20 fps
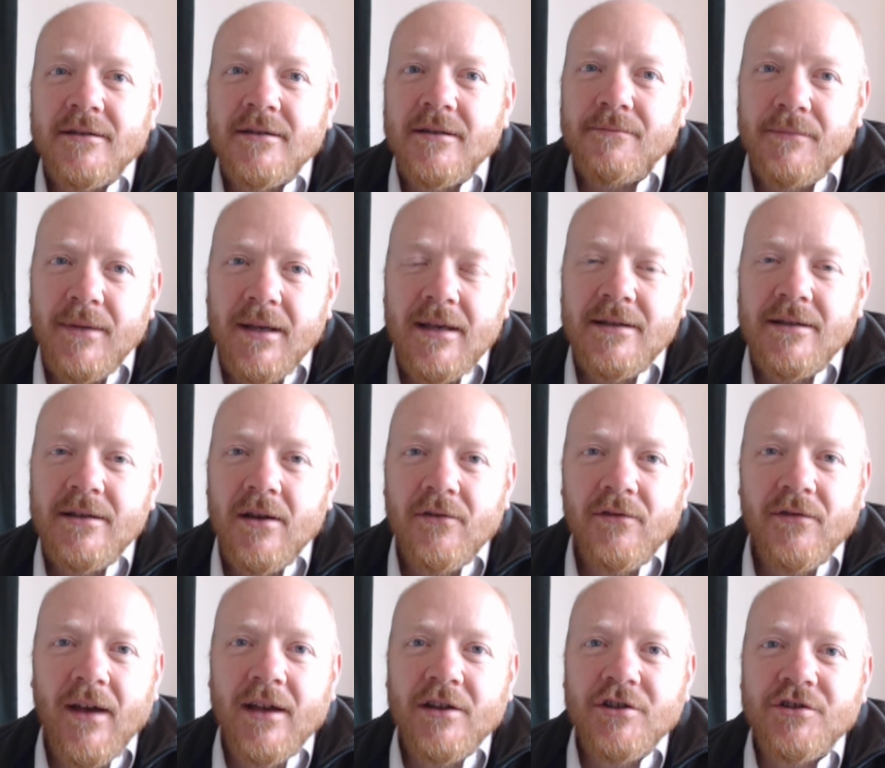immediate
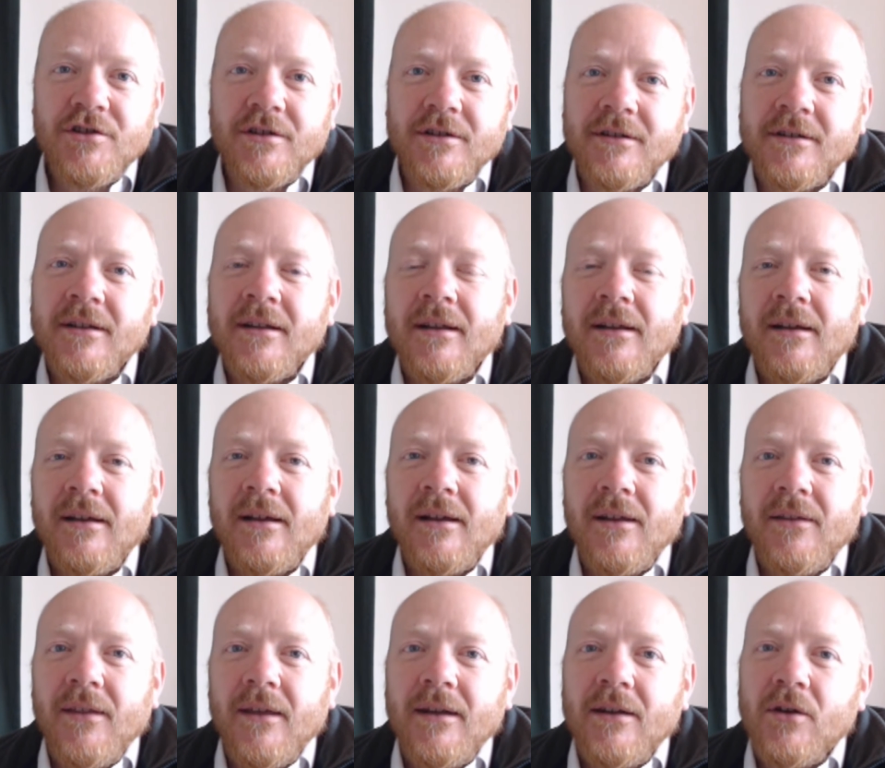fashion
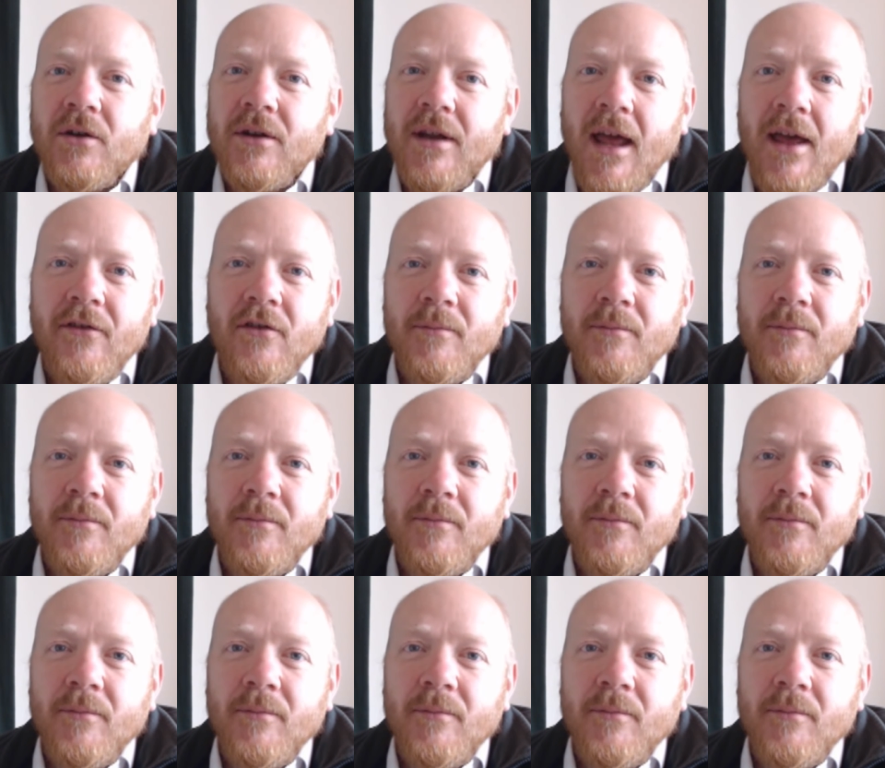than it could ever